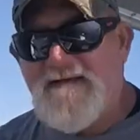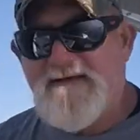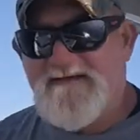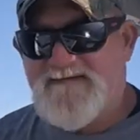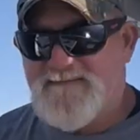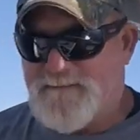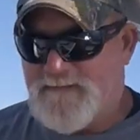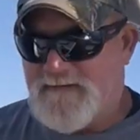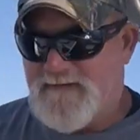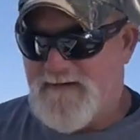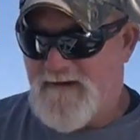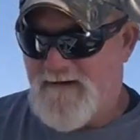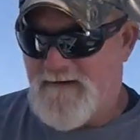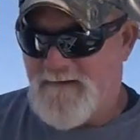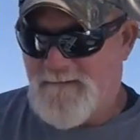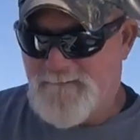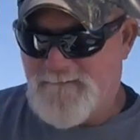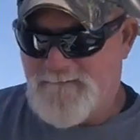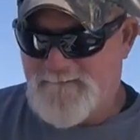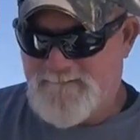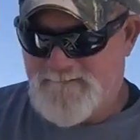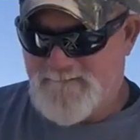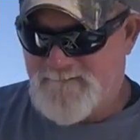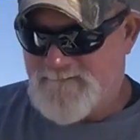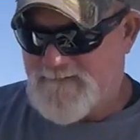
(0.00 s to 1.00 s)
links
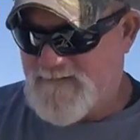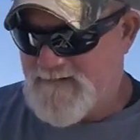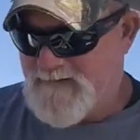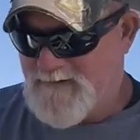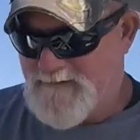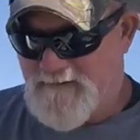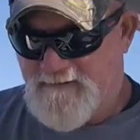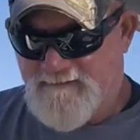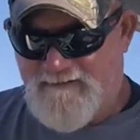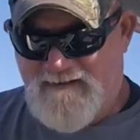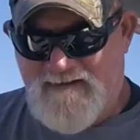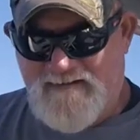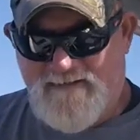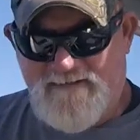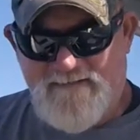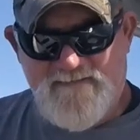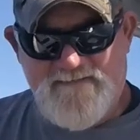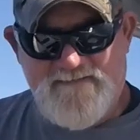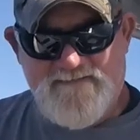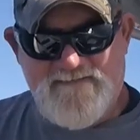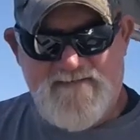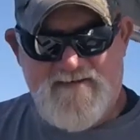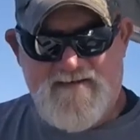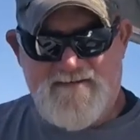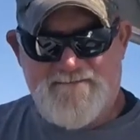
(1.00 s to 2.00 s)
below and all that
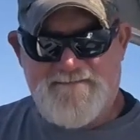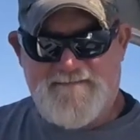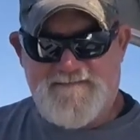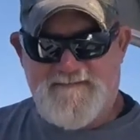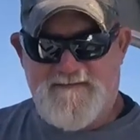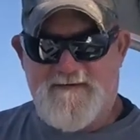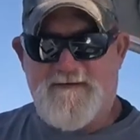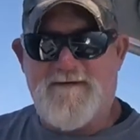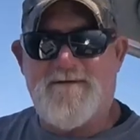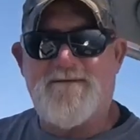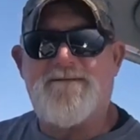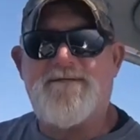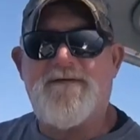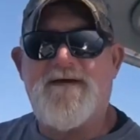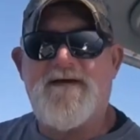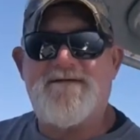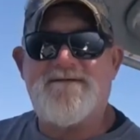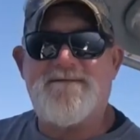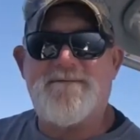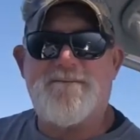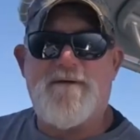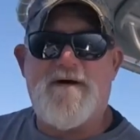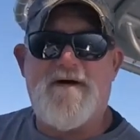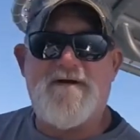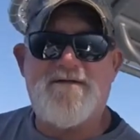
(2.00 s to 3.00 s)
good stuff. So
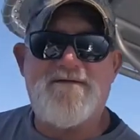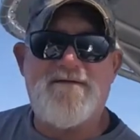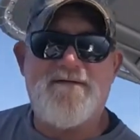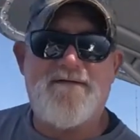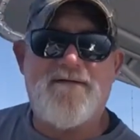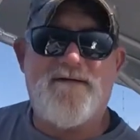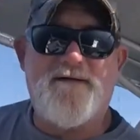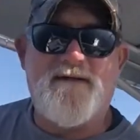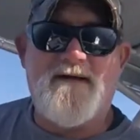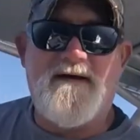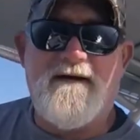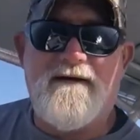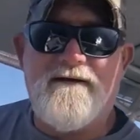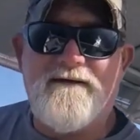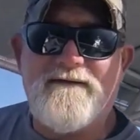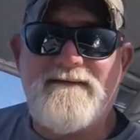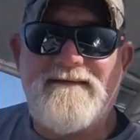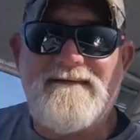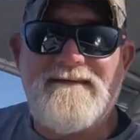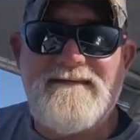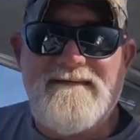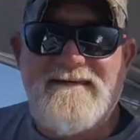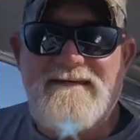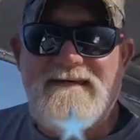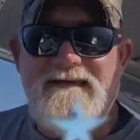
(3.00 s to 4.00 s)
thanks for watching, and
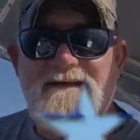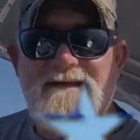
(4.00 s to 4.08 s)
I'll